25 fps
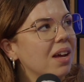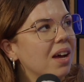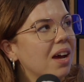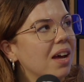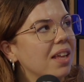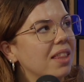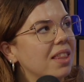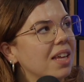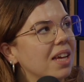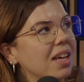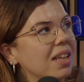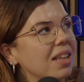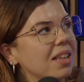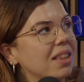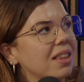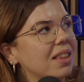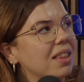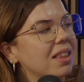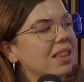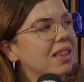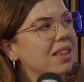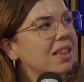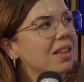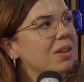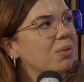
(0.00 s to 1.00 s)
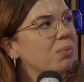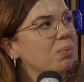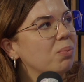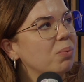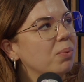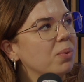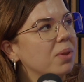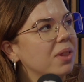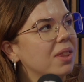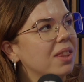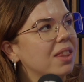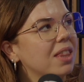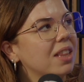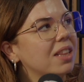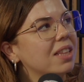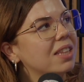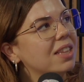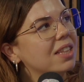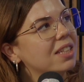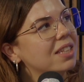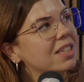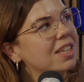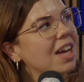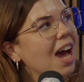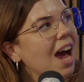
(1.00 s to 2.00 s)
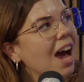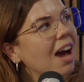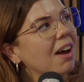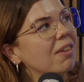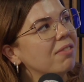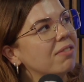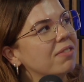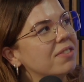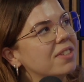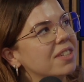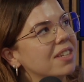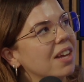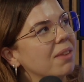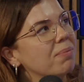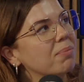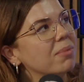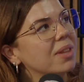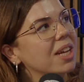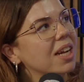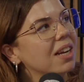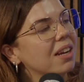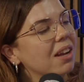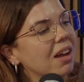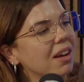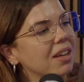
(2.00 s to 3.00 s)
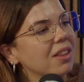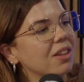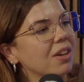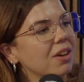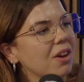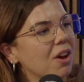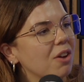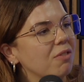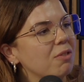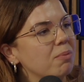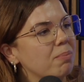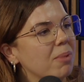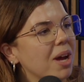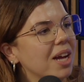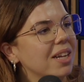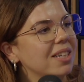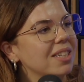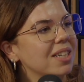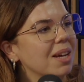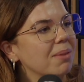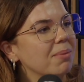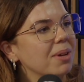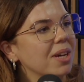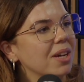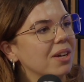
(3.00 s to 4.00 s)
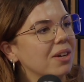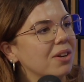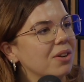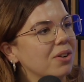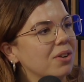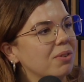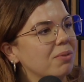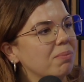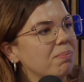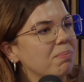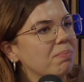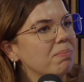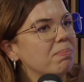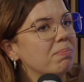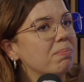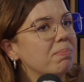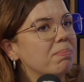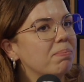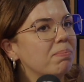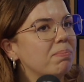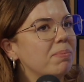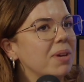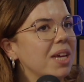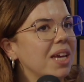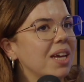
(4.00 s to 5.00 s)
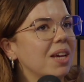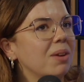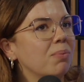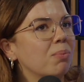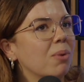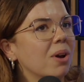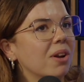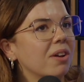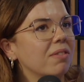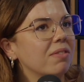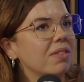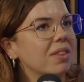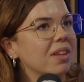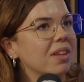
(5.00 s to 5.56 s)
I think to have something like the COVID pandemic be one of